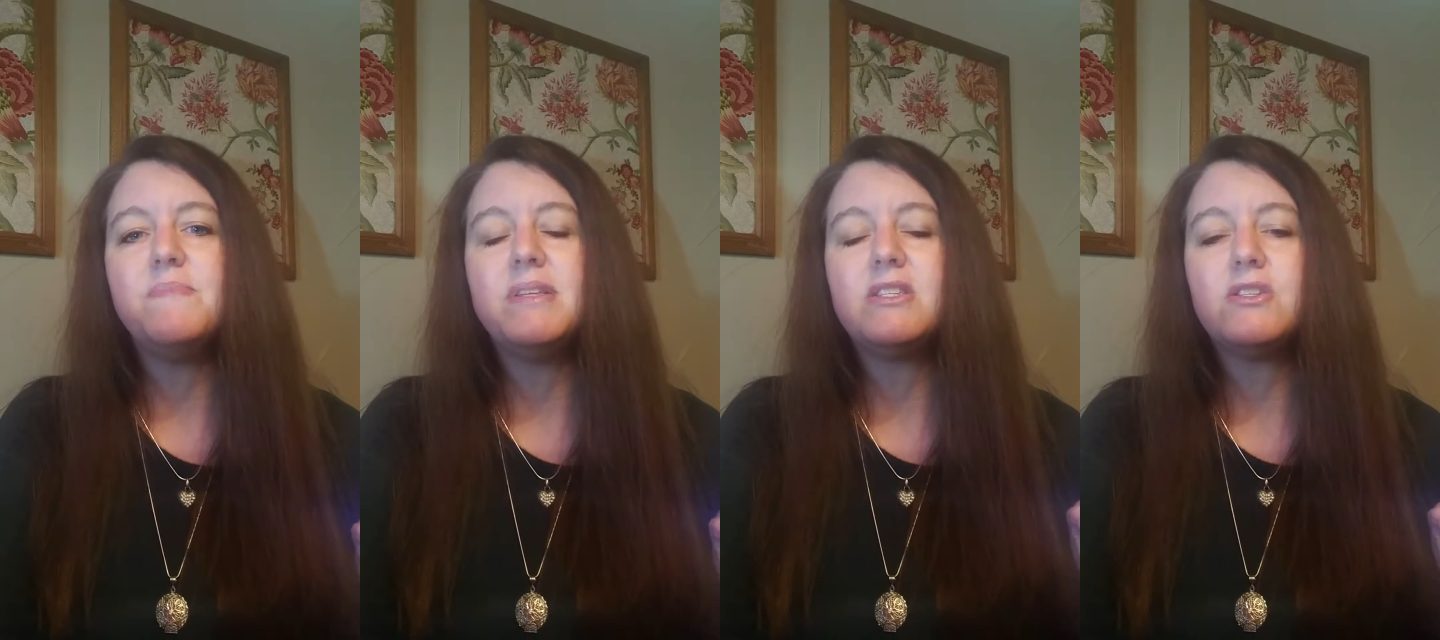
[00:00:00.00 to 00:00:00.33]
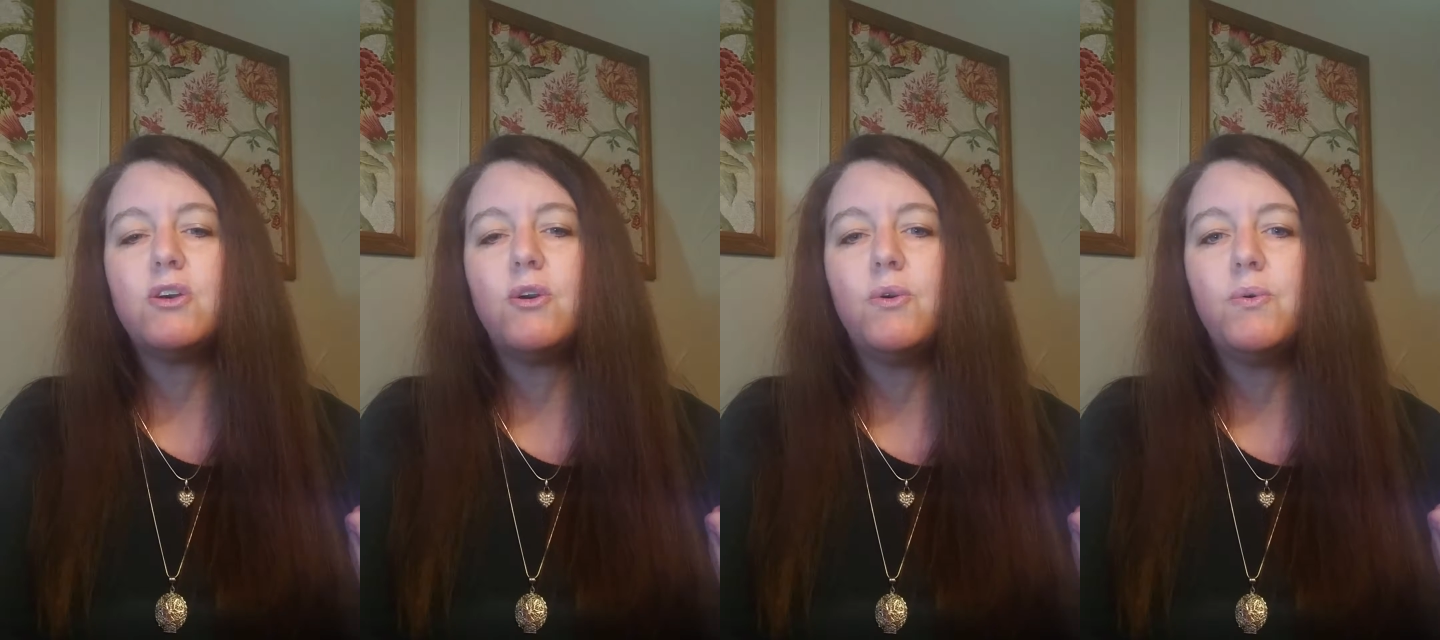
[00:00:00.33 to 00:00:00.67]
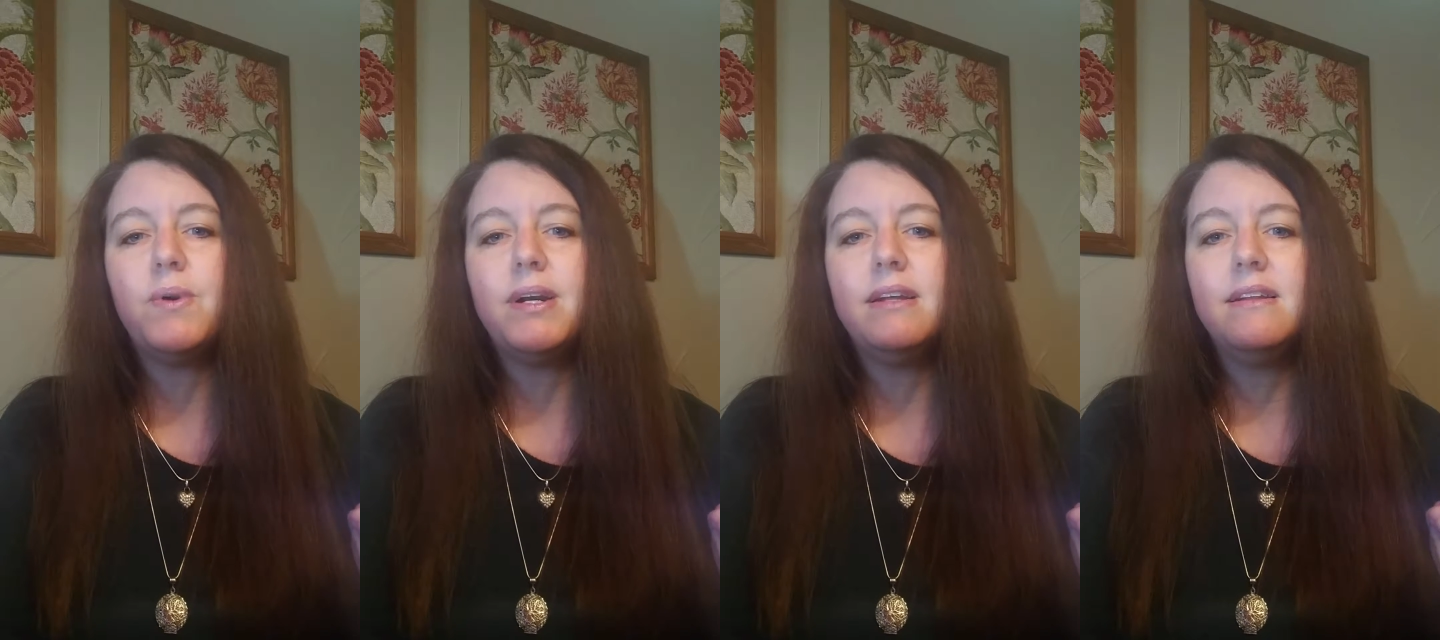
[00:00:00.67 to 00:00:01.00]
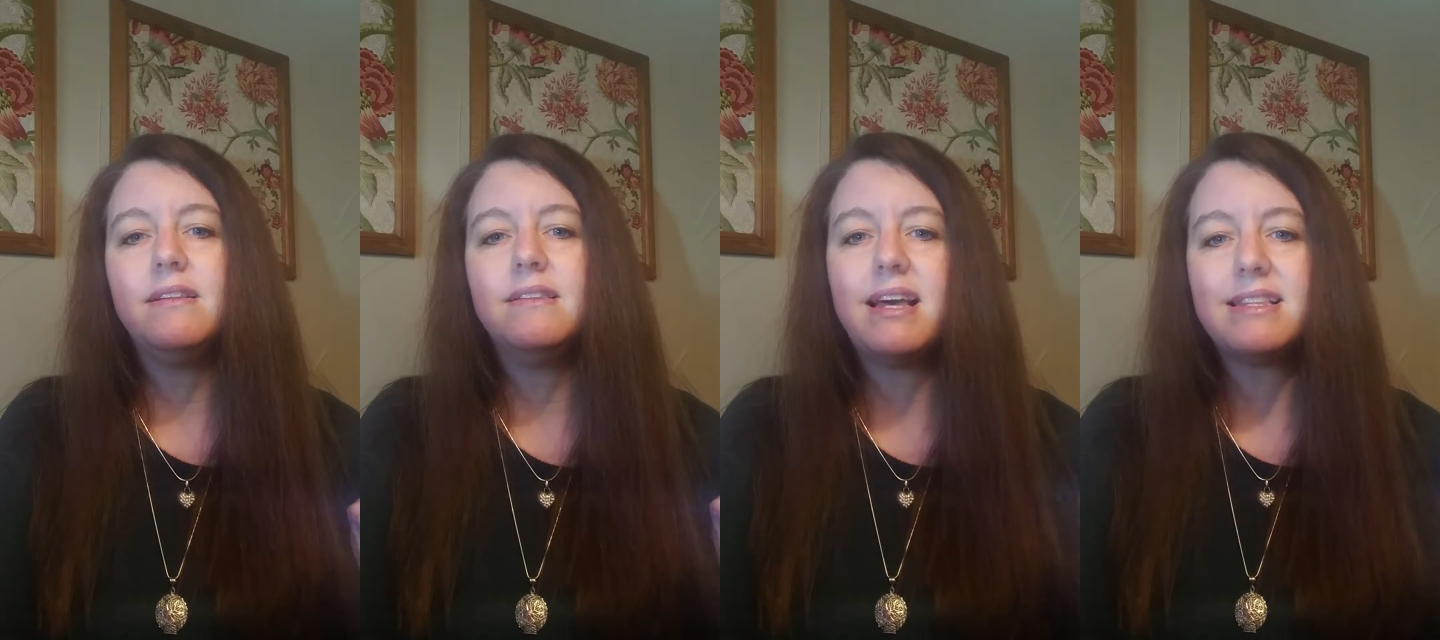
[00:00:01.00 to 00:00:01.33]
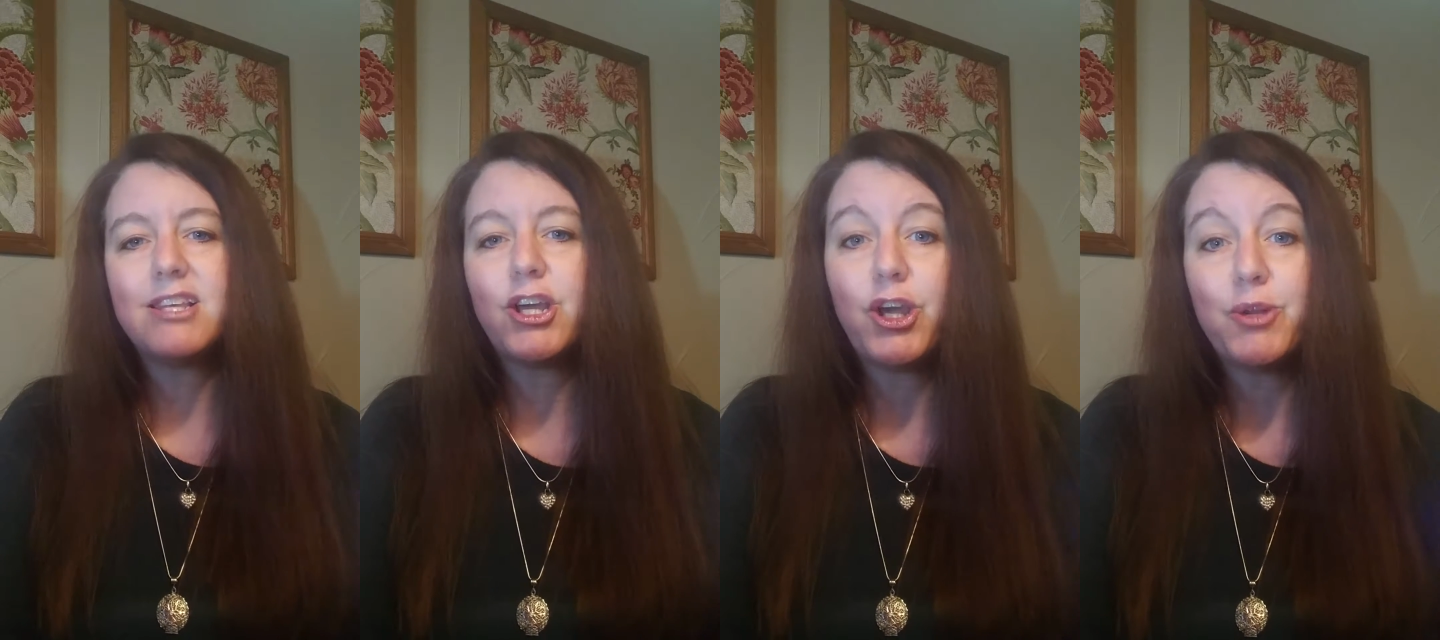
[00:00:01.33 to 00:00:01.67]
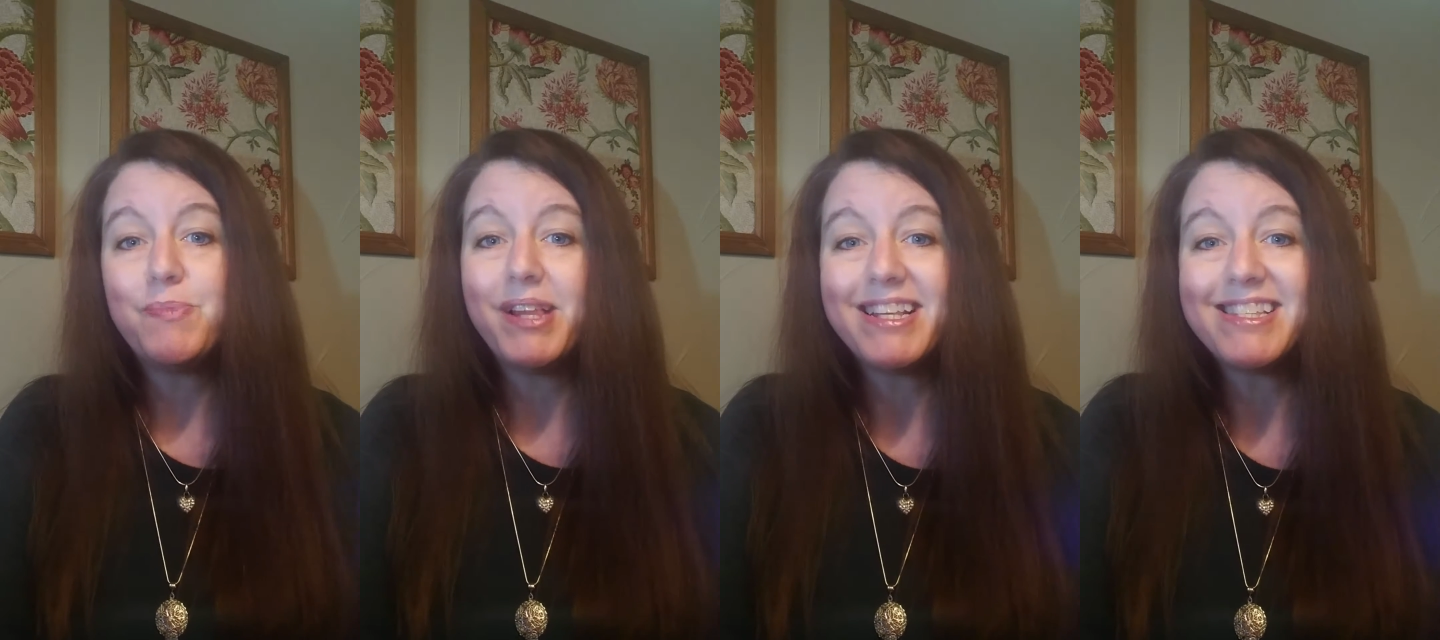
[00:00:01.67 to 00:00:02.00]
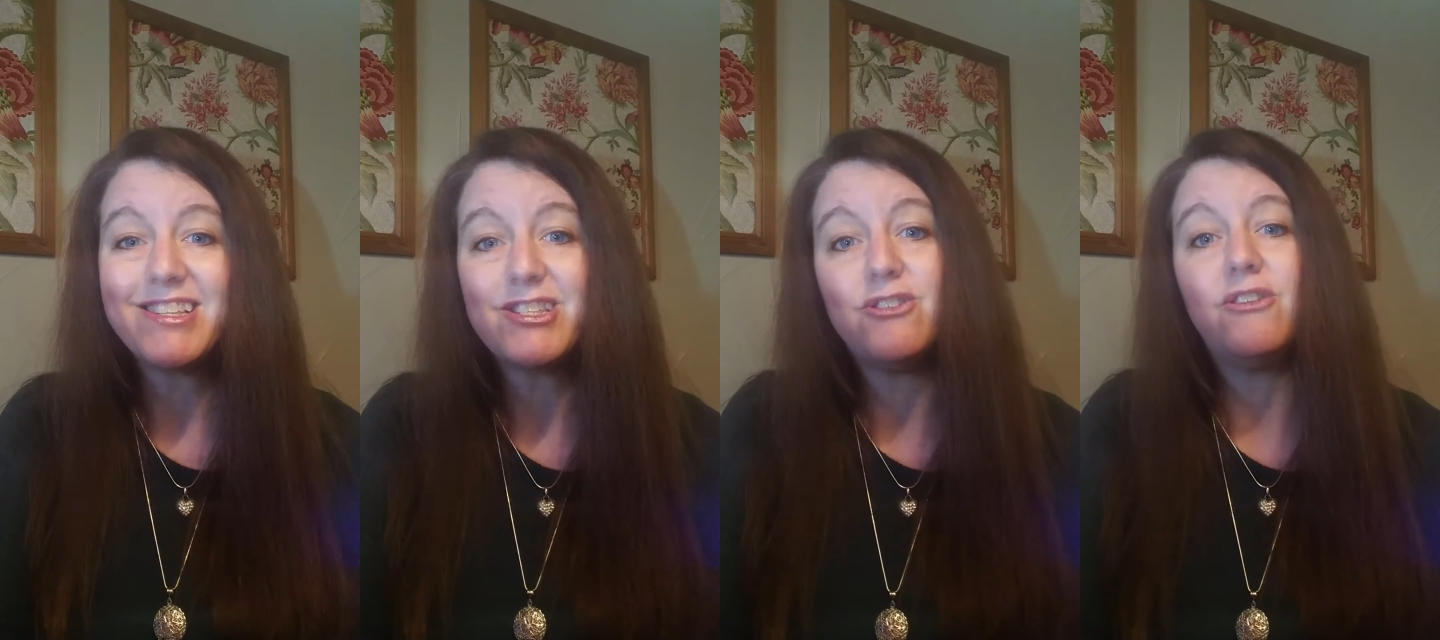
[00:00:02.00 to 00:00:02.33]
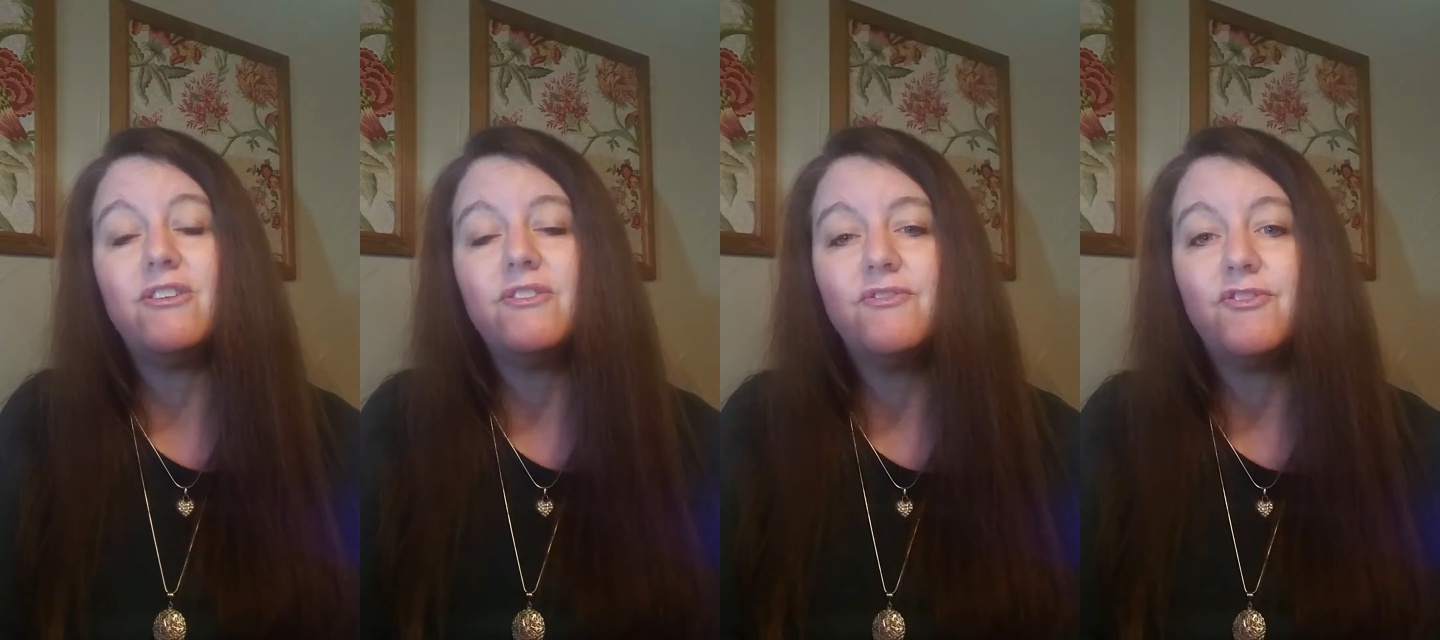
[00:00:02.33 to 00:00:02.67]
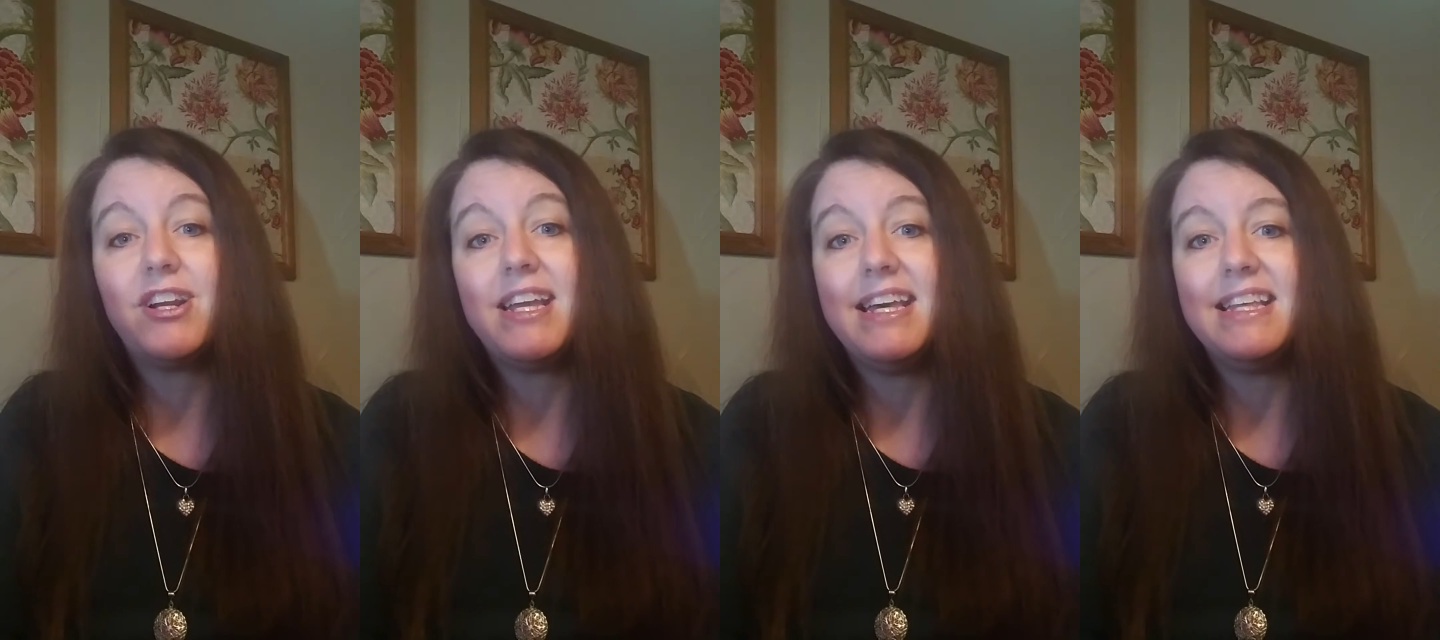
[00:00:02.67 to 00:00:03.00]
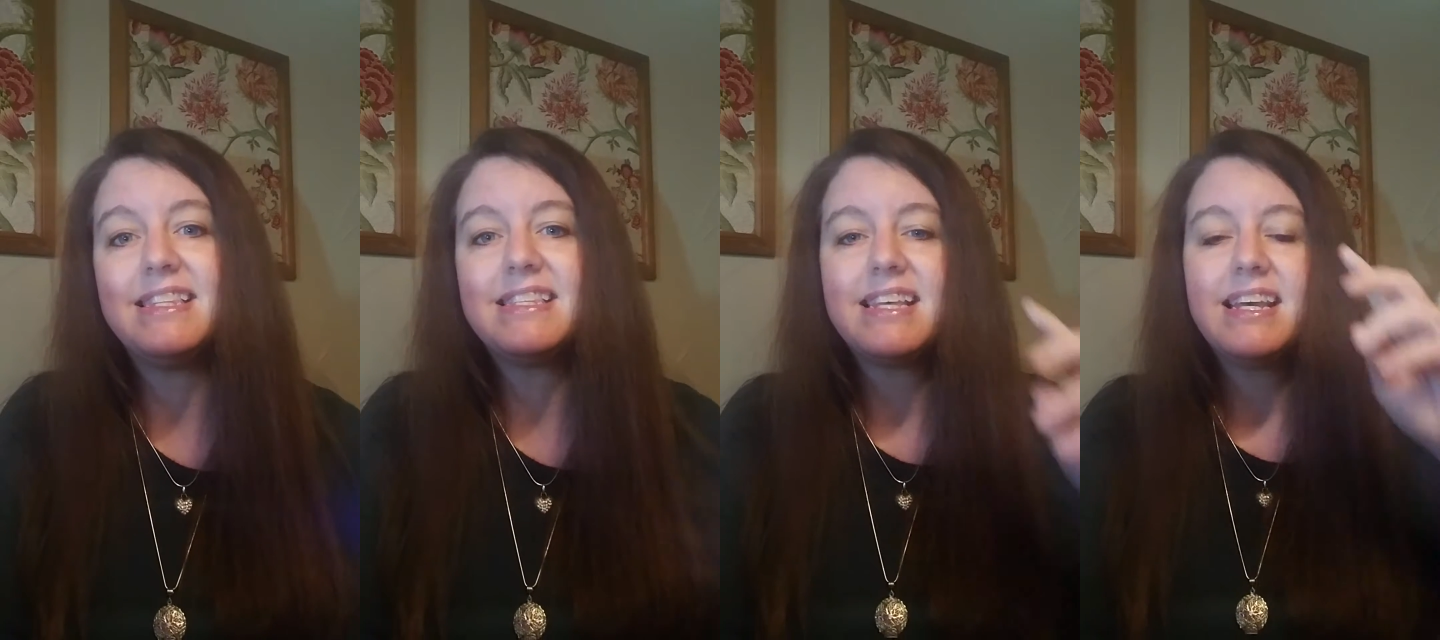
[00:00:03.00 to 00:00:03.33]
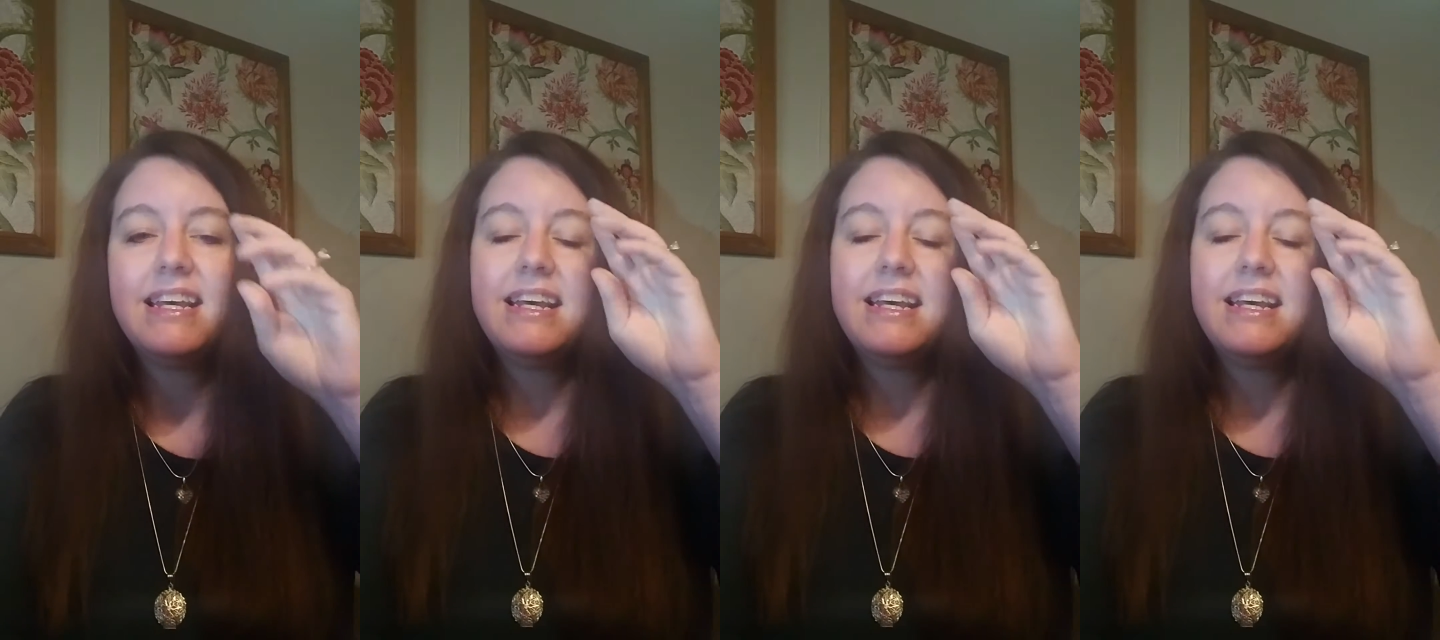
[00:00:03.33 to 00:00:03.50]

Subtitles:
so that's a good place to start for kids.